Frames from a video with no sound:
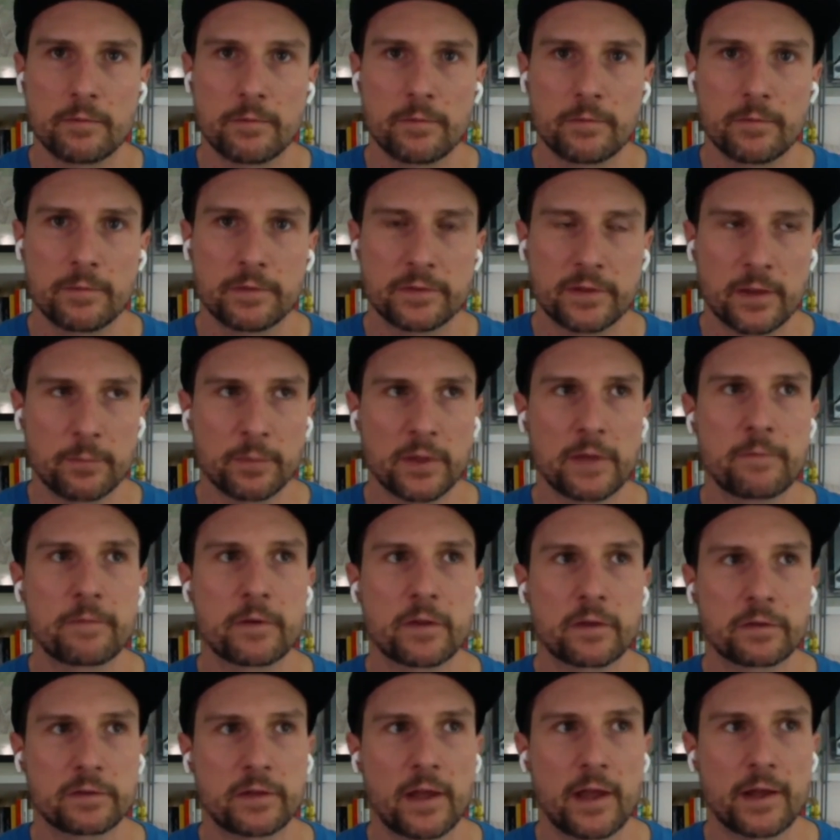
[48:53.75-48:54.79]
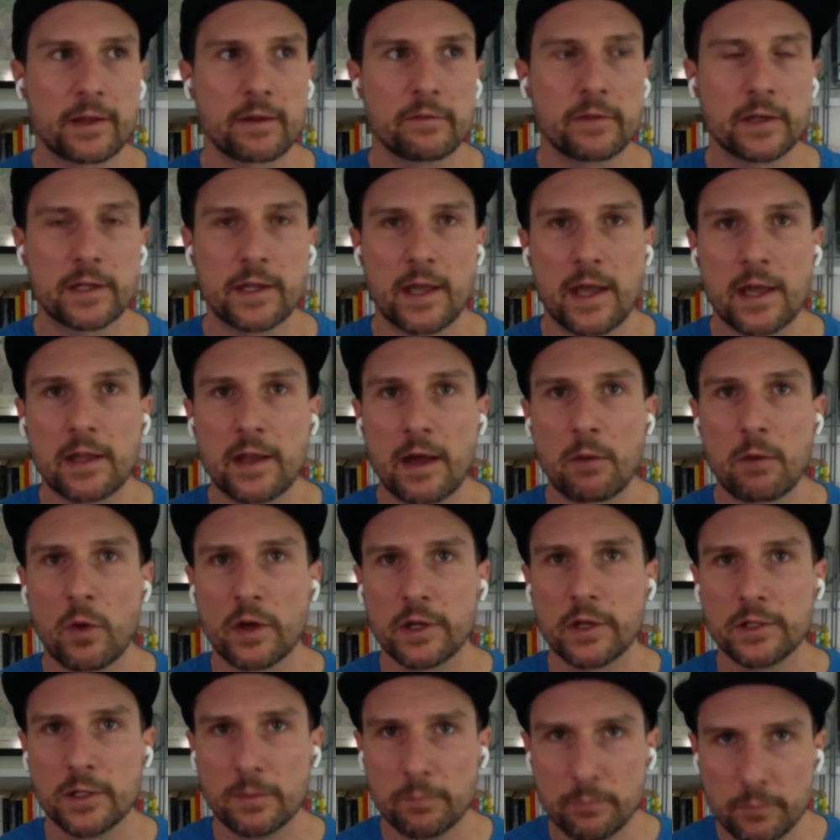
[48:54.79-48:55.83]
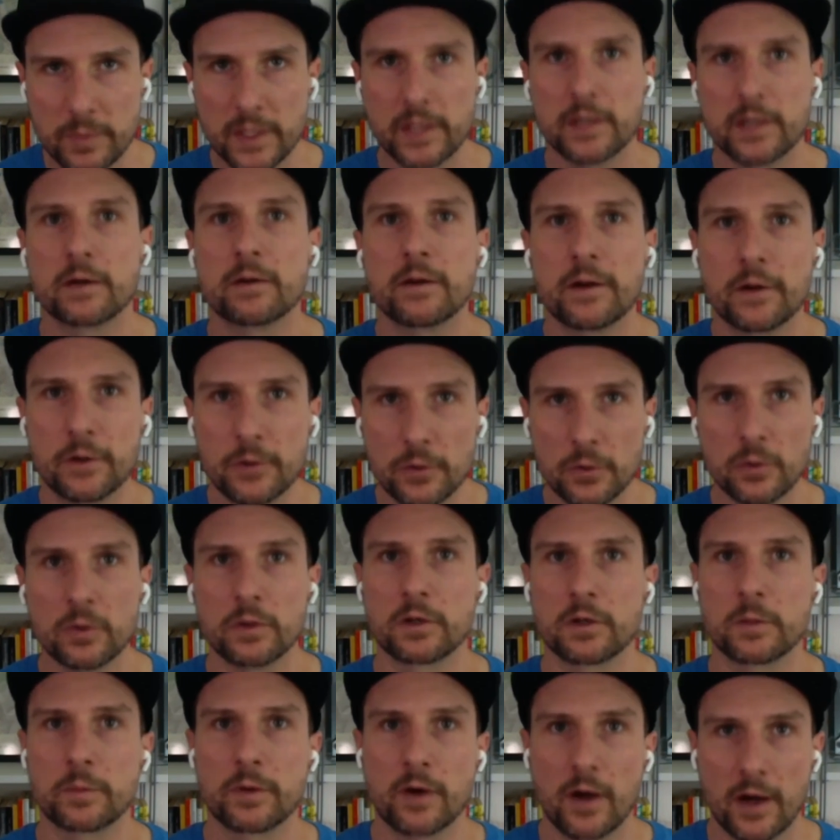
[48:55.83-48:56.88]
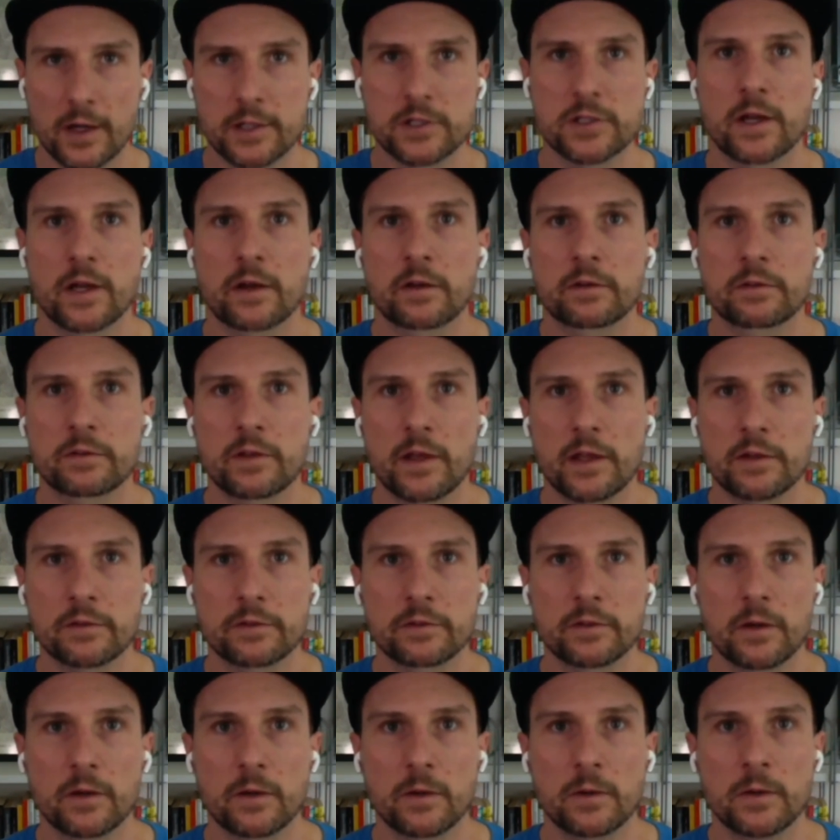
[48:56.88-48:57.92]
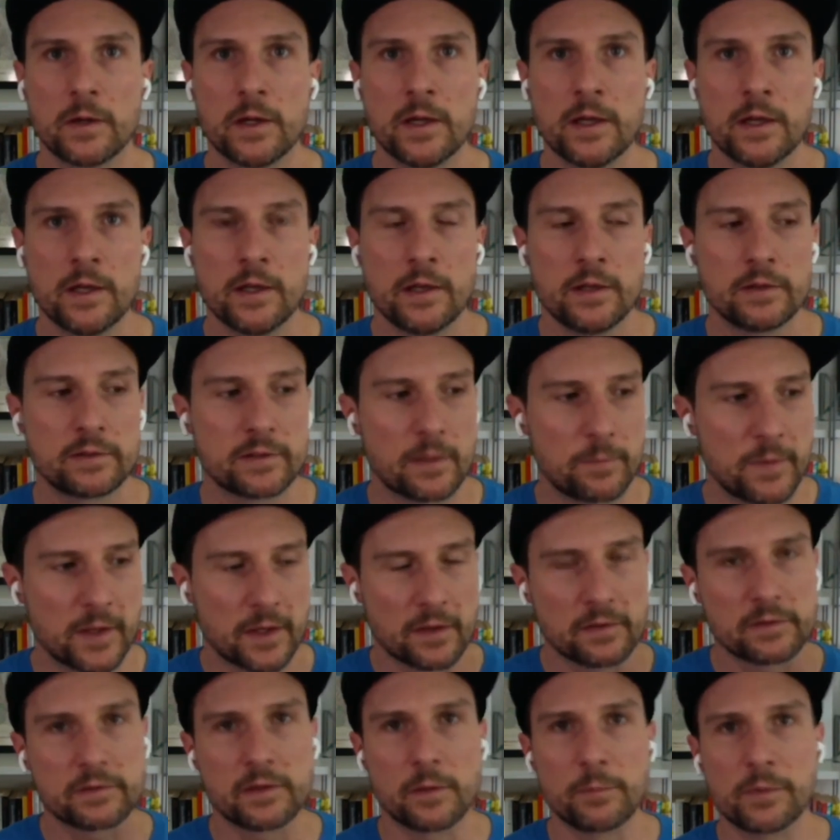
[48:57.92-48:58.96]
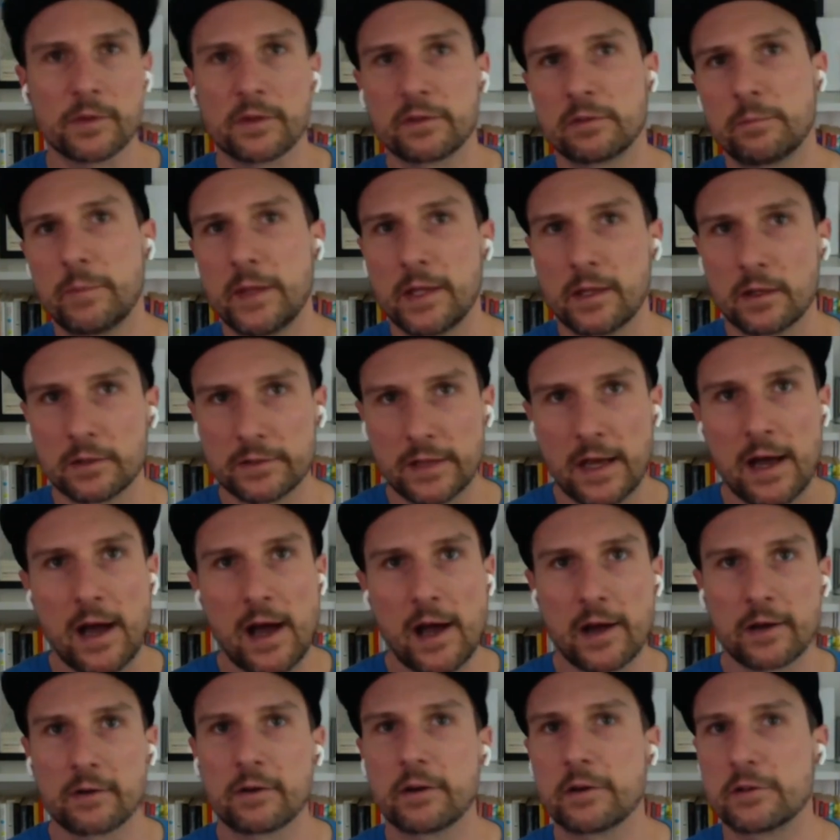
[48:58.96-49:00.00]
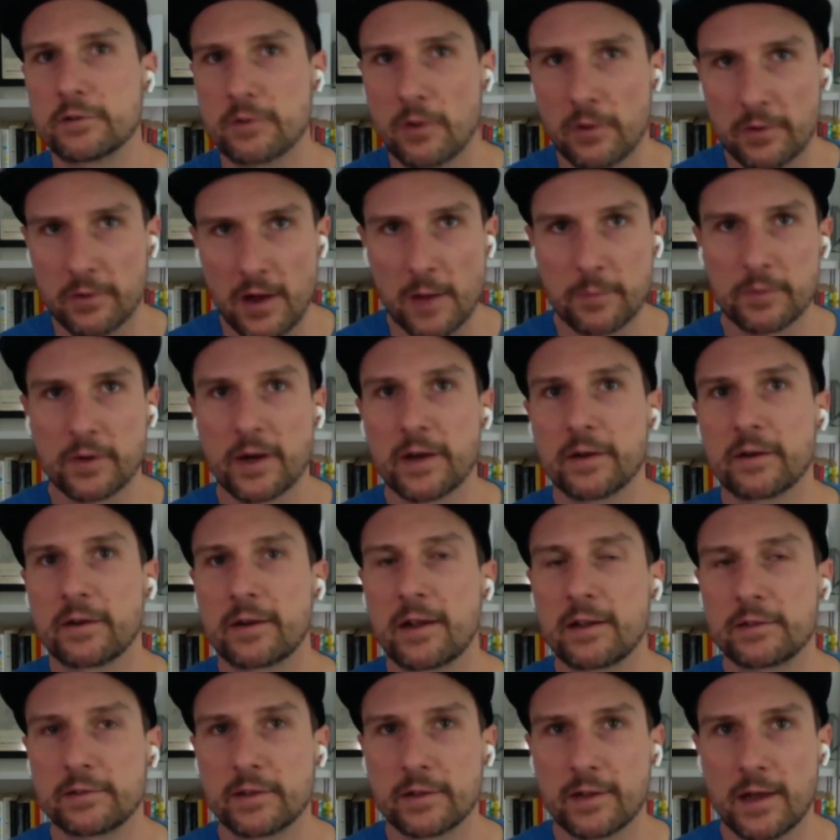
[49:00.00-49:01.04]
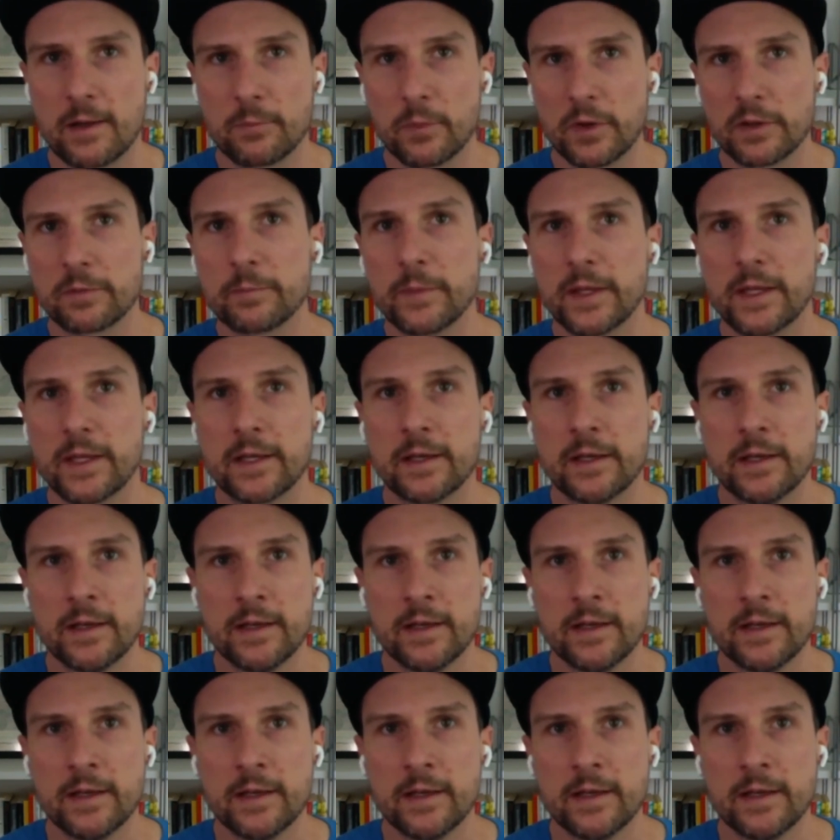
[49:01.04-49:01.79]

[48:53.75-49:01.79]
simply for the sake of, again, I want to do bigger and cooler projects. And so something as simple as being able to hire a drone operator to come with me